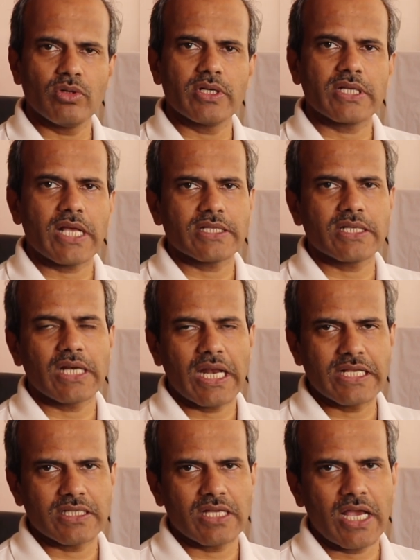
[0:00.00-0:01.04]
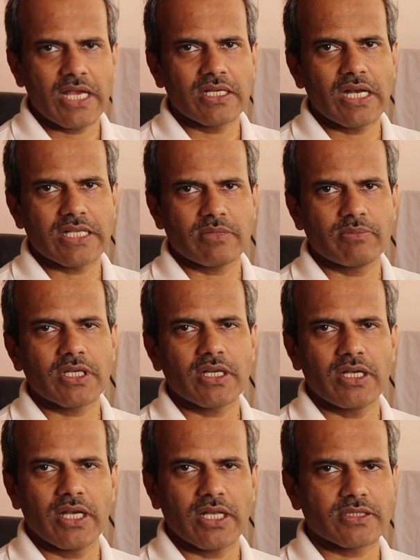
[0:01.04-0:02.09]
though it has a high glycemic
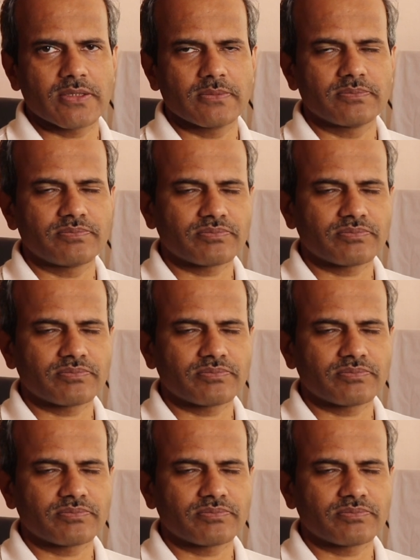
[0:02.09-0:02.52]
index.